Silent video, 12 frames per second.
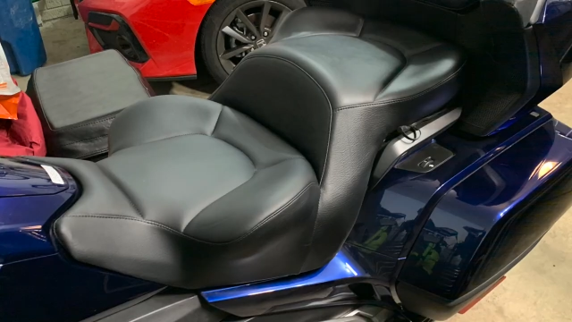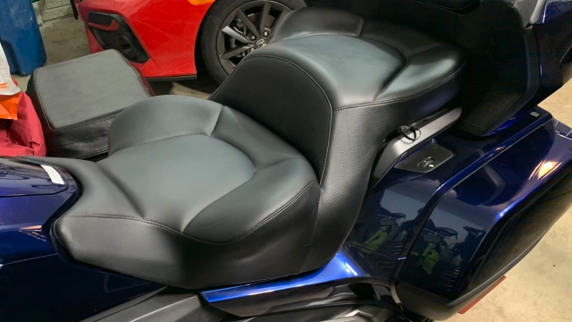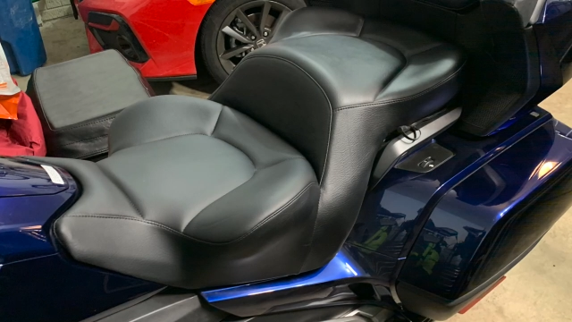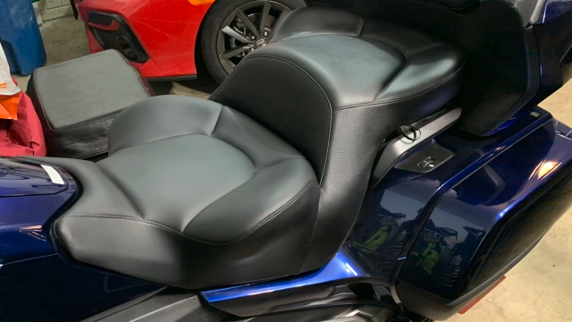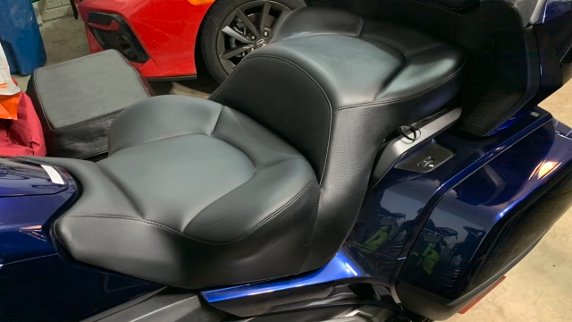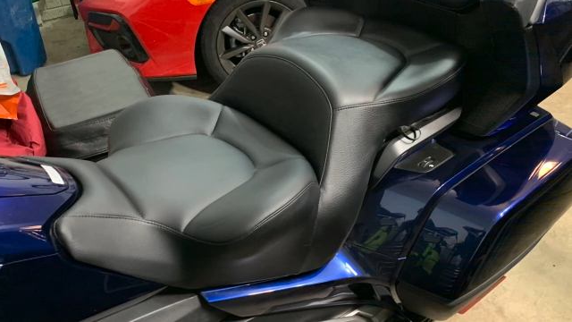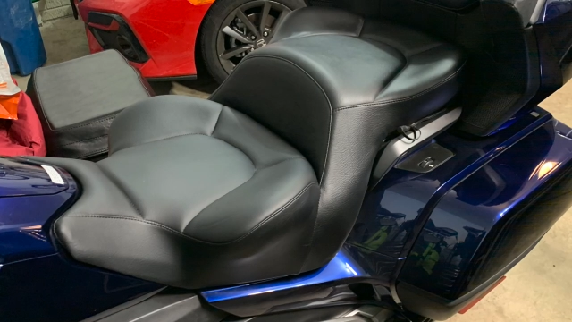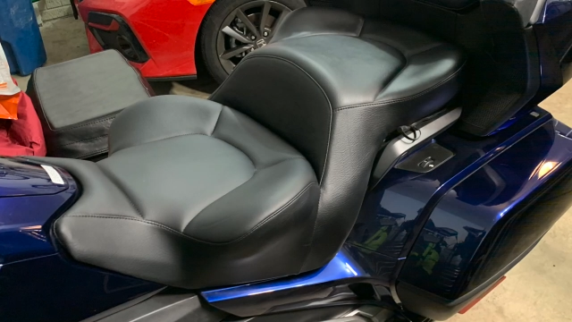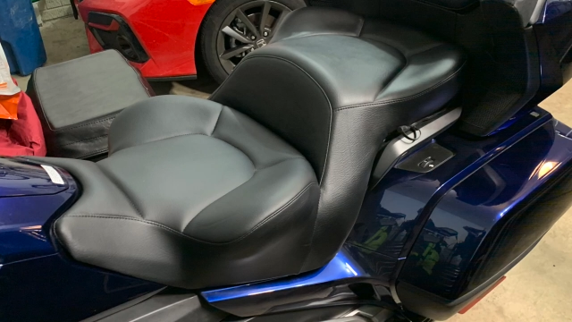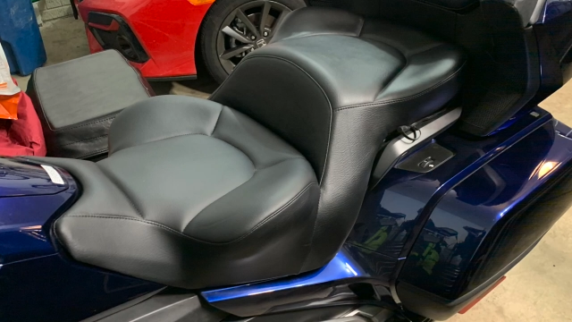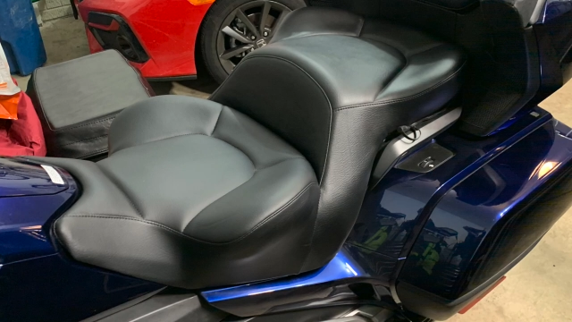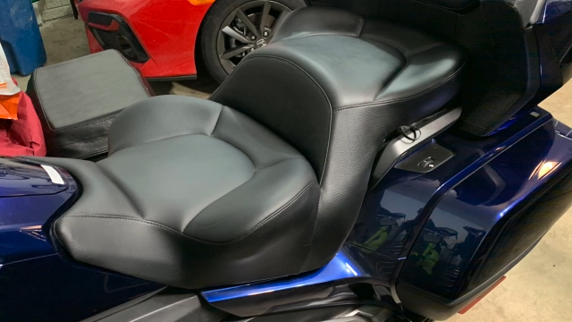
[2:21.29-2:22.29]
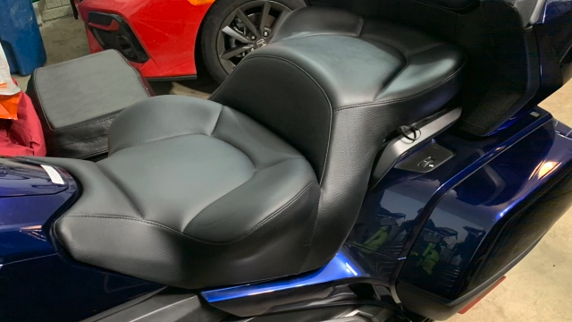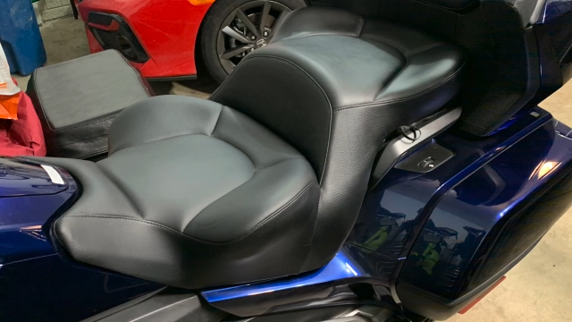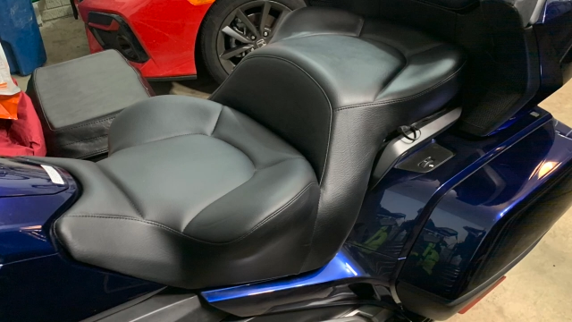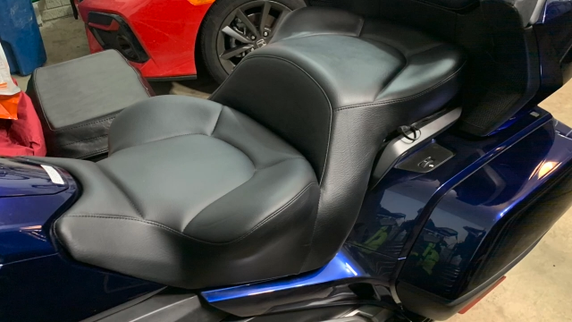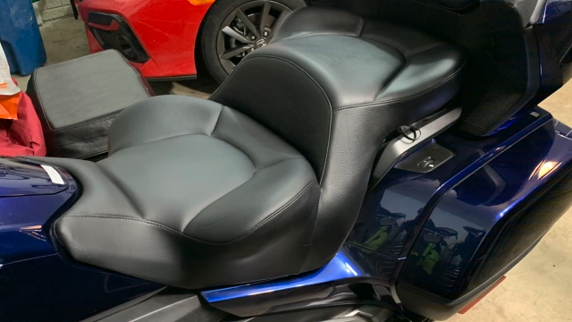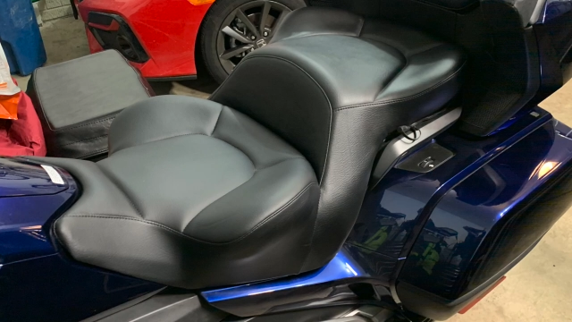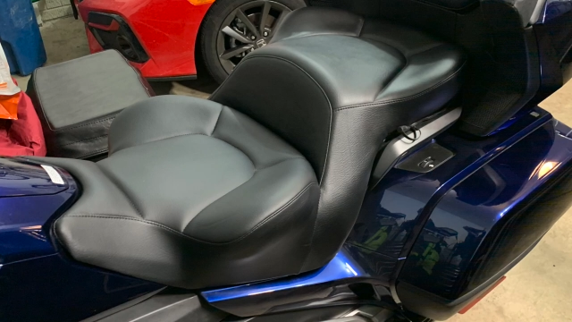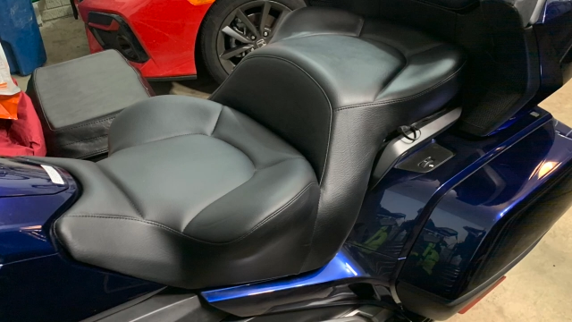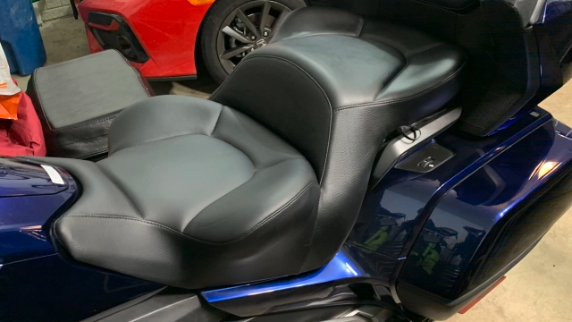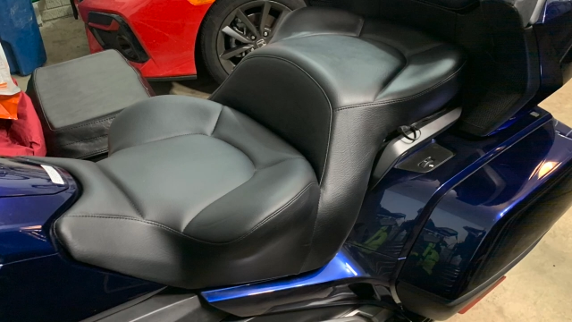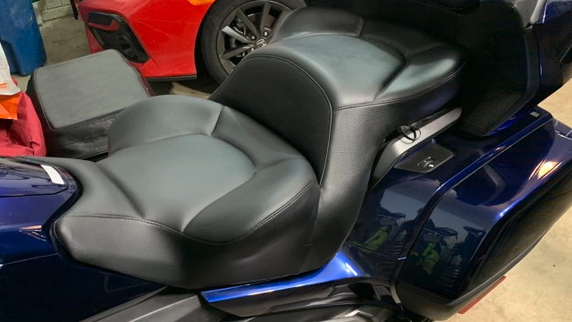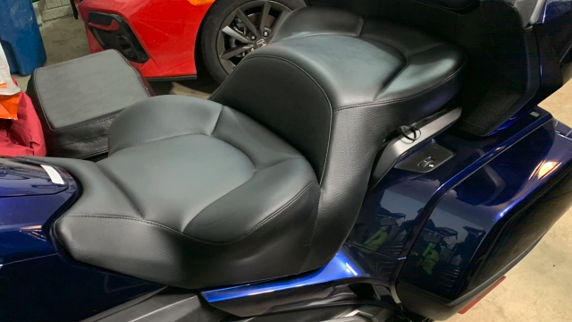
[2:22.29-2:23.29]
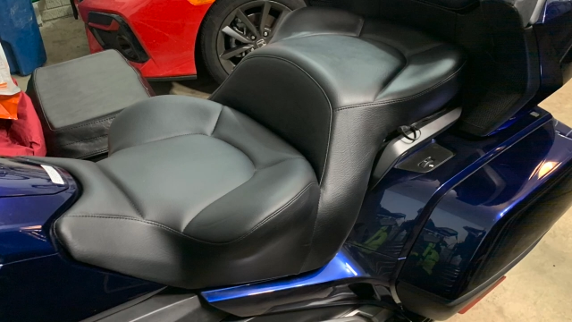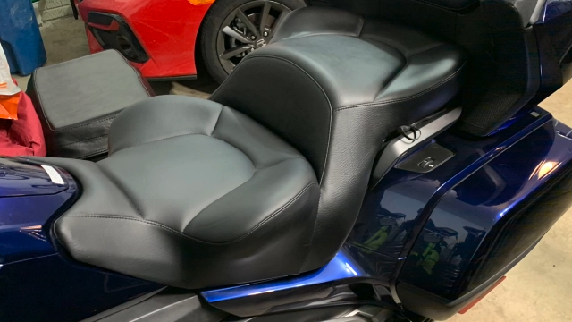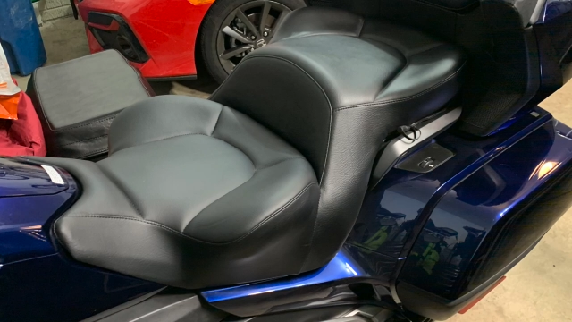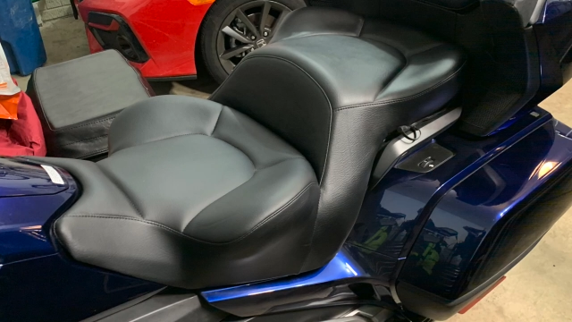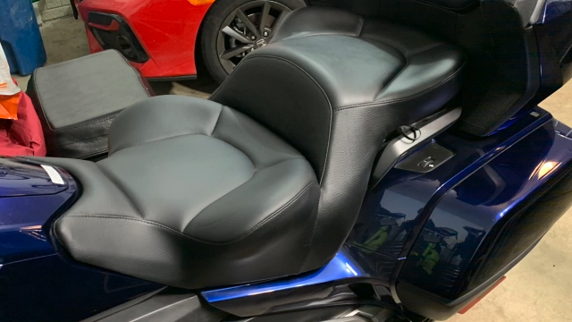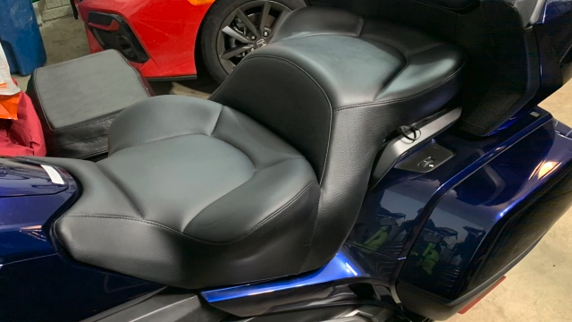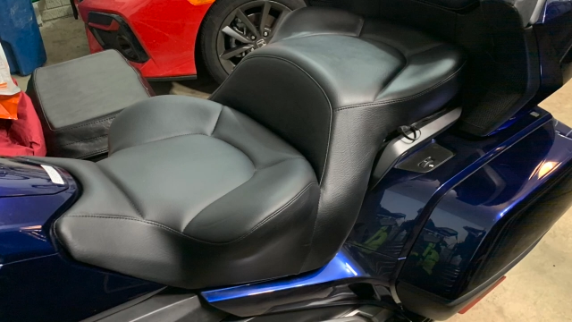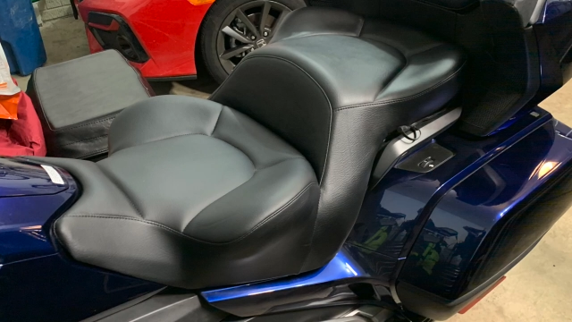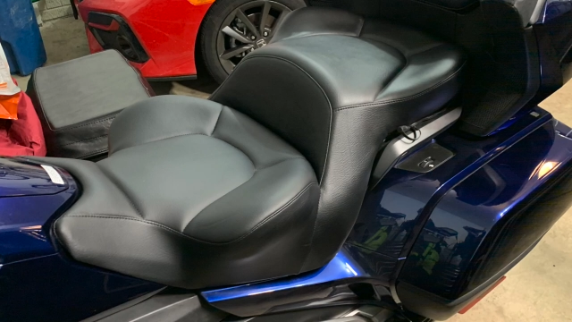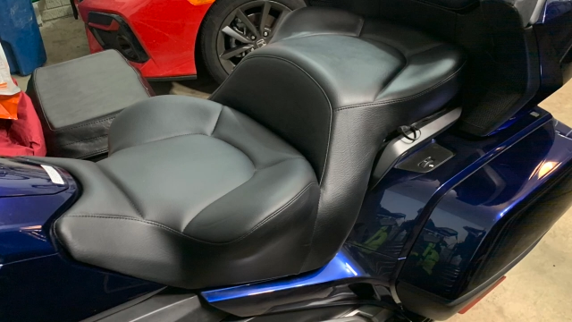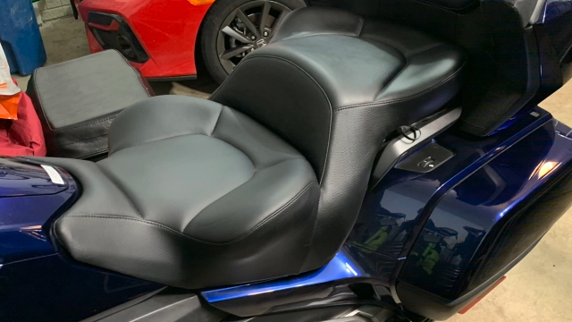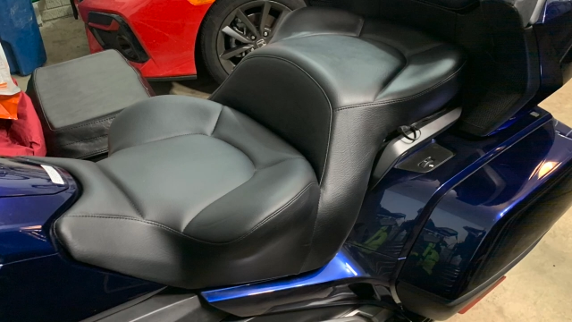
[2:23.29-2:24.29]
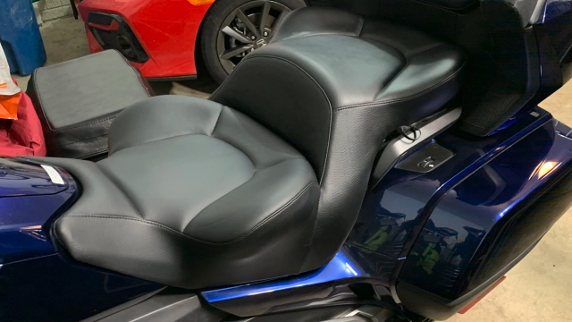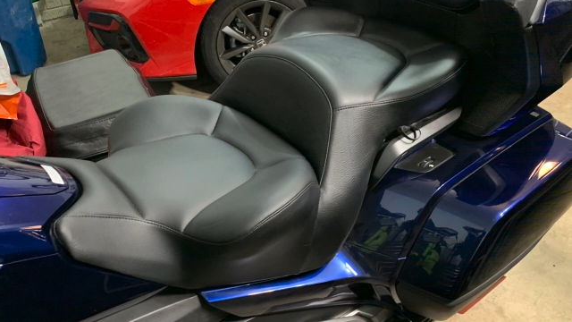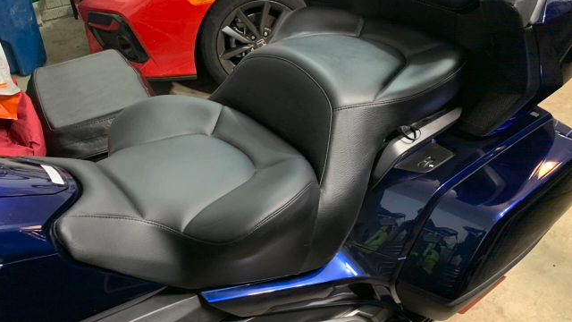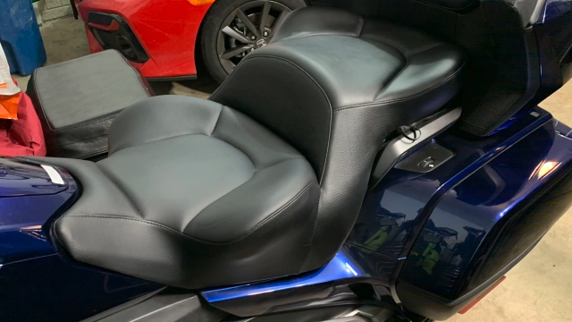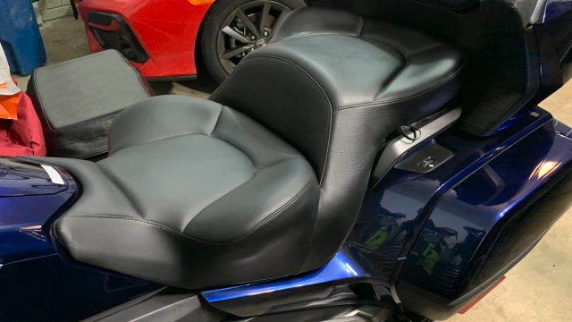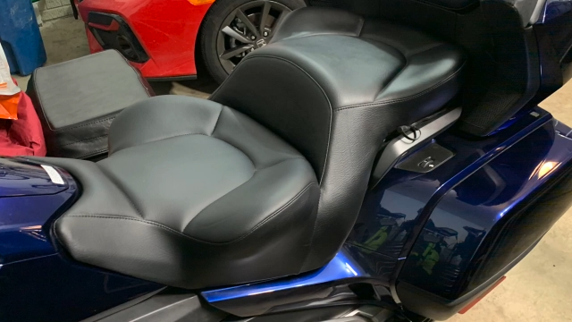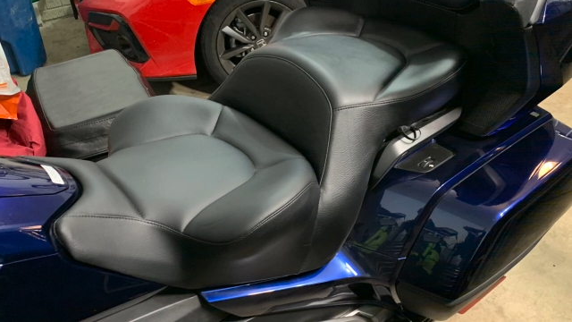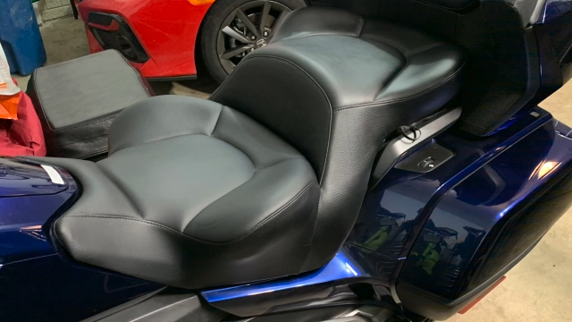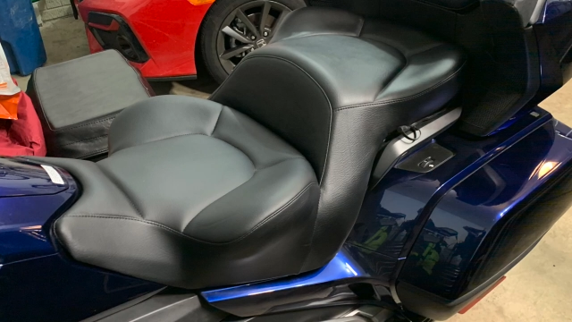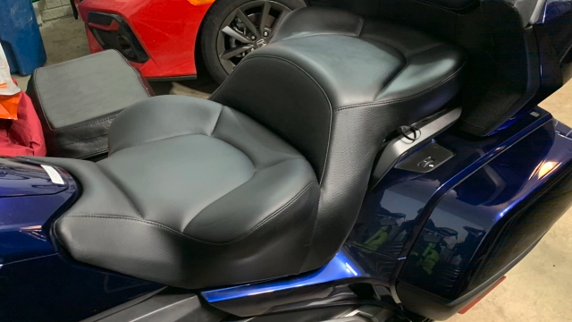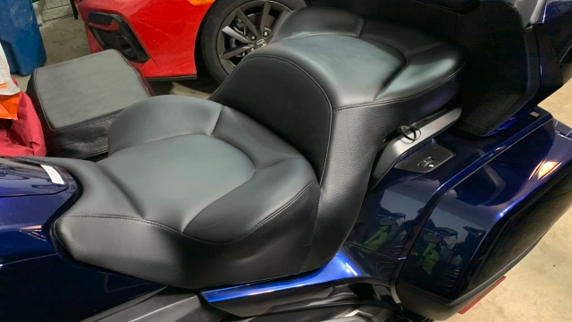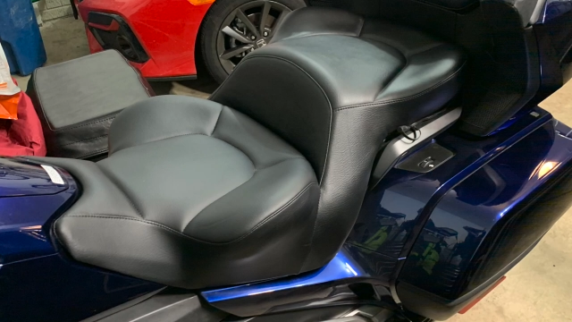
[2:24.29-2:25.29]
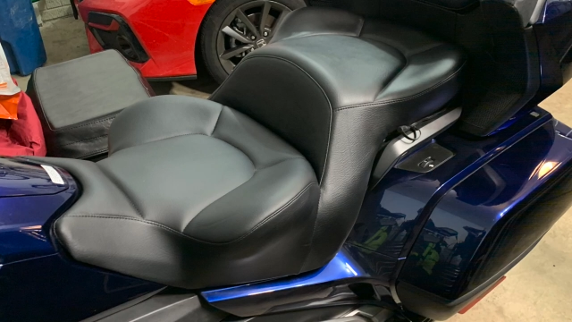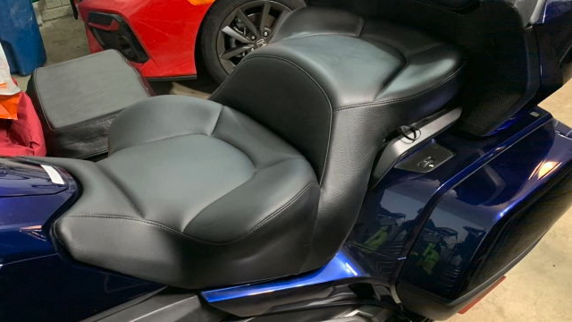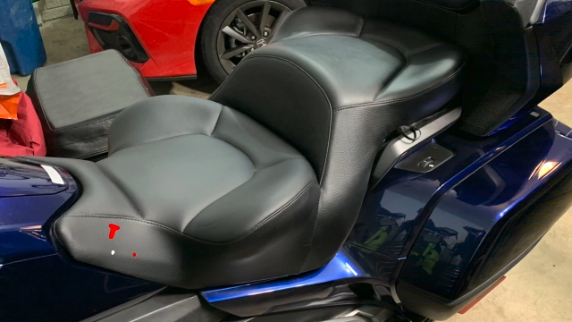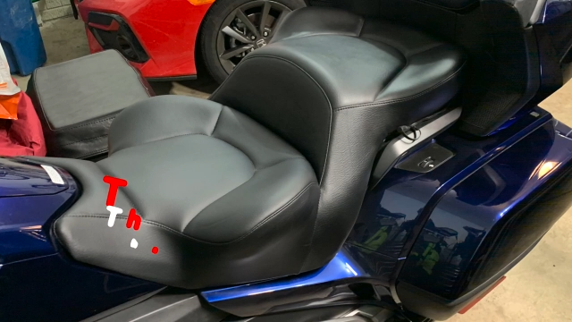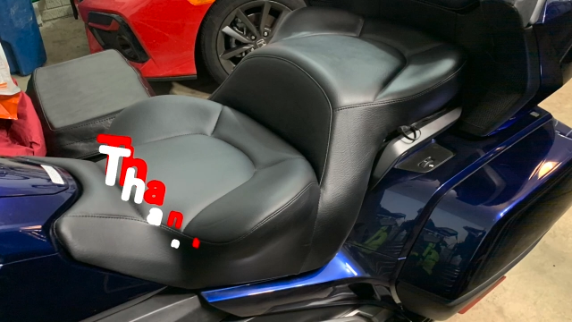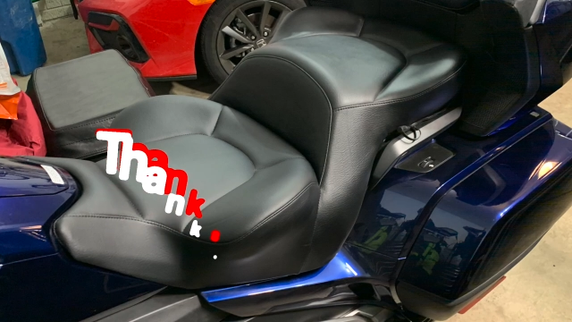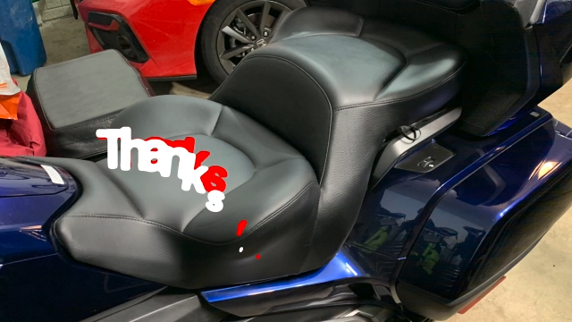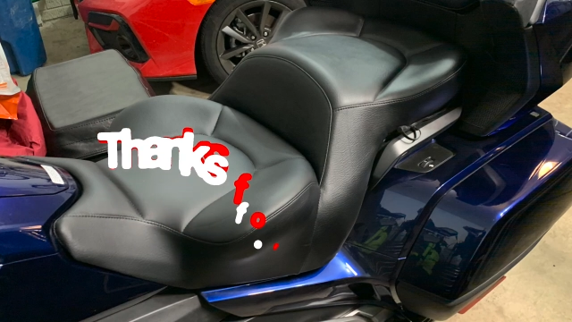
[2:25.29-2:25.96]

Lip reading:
(no speaker visible)